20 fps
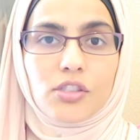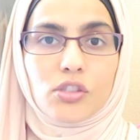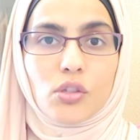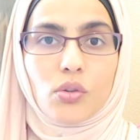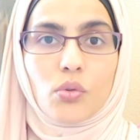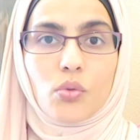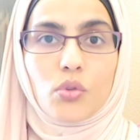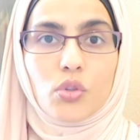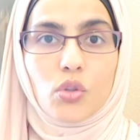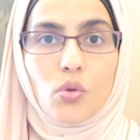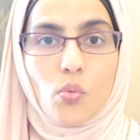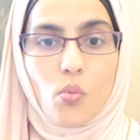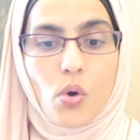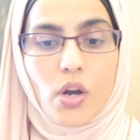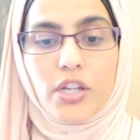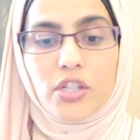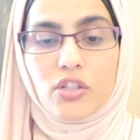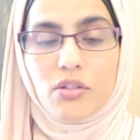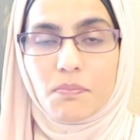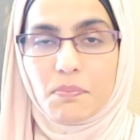So you
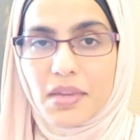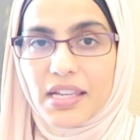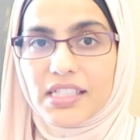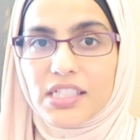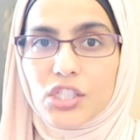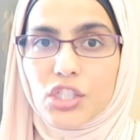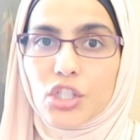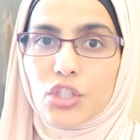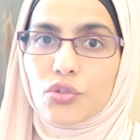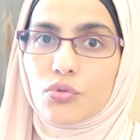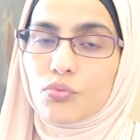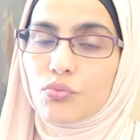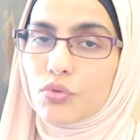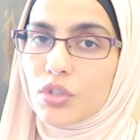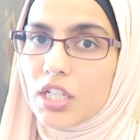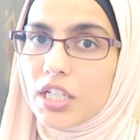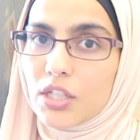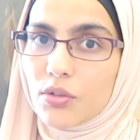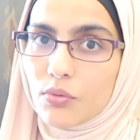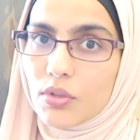want to mix it
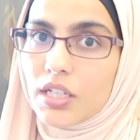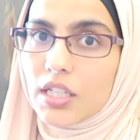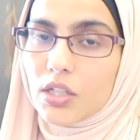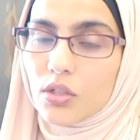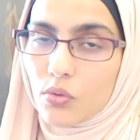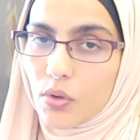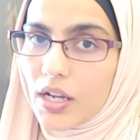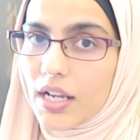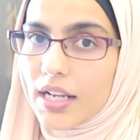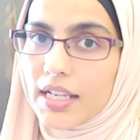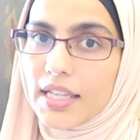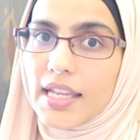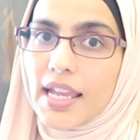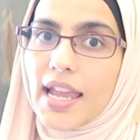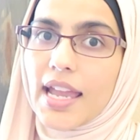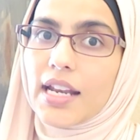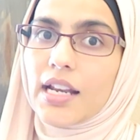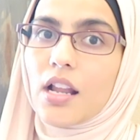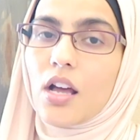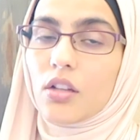really quickly
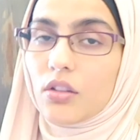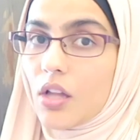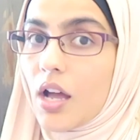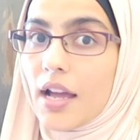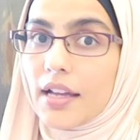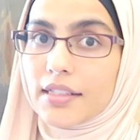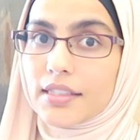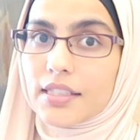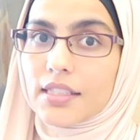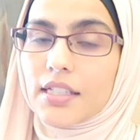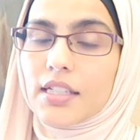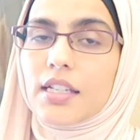and a lot.